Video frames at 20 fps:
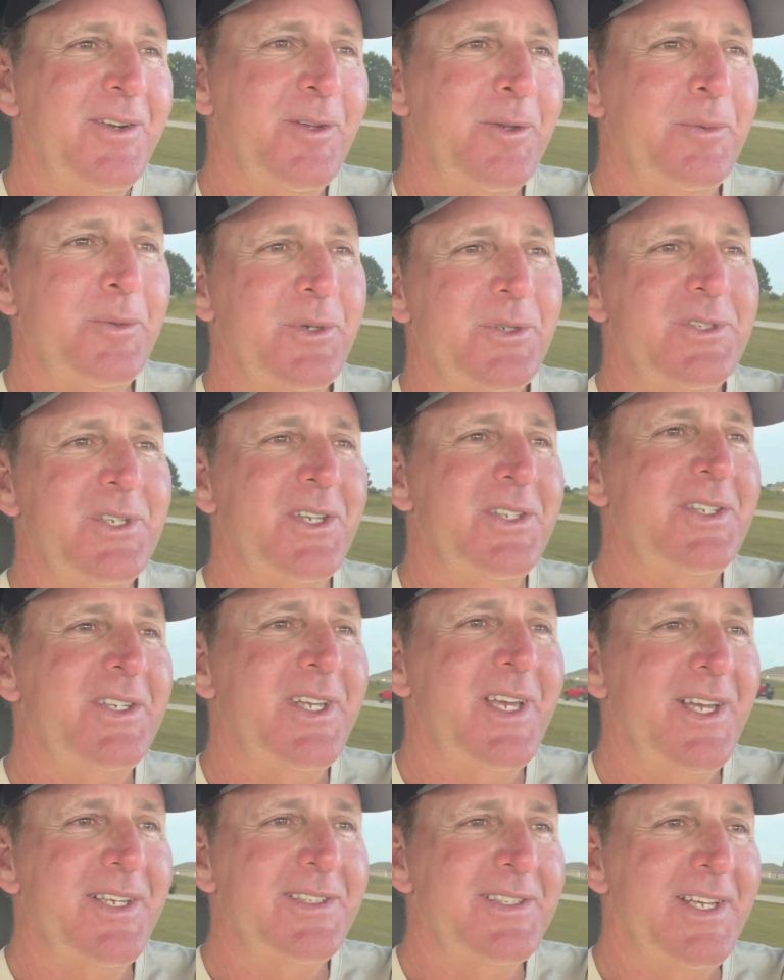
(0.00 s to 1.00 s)
Really appreciate you
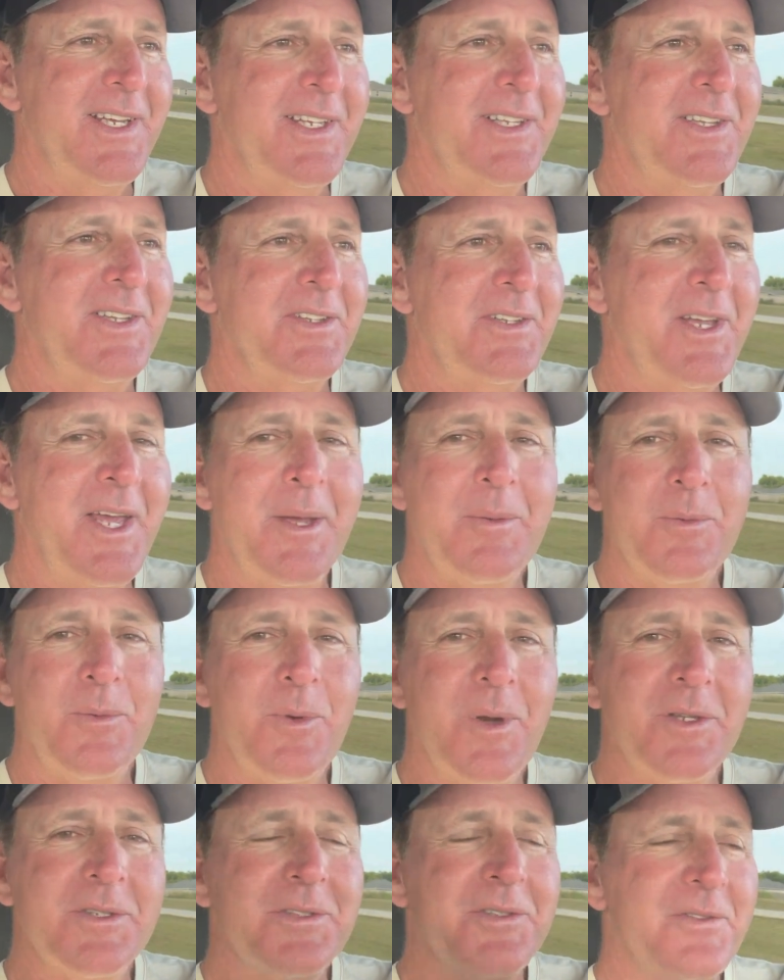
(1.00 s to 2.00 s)
guys taking a little time to
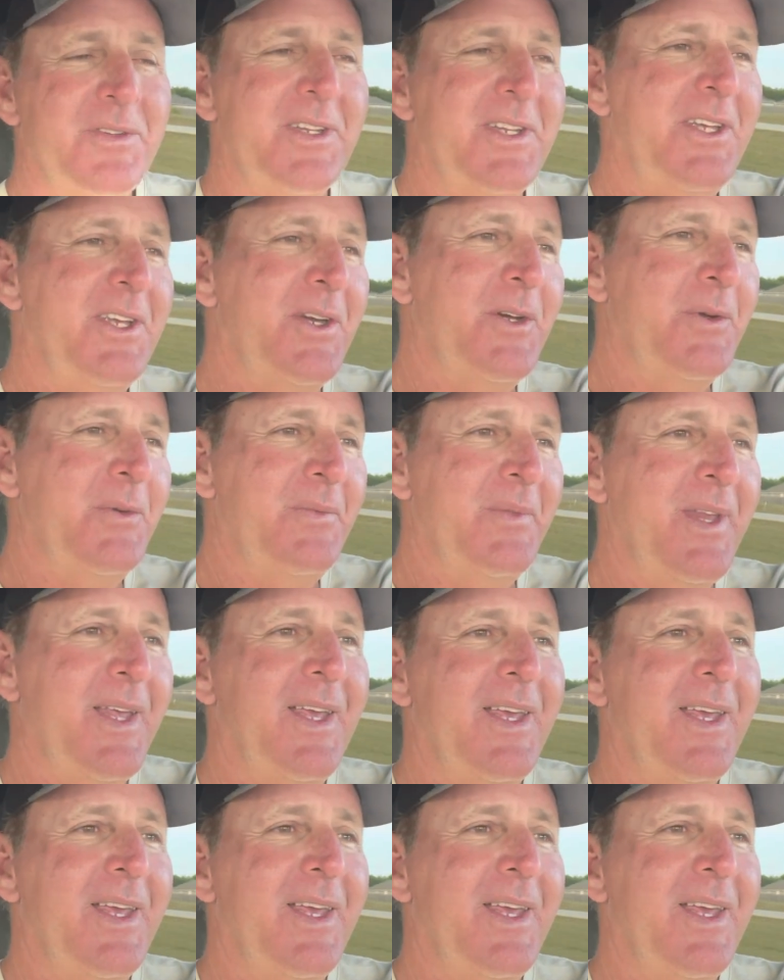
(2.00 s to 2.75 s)
watch the video.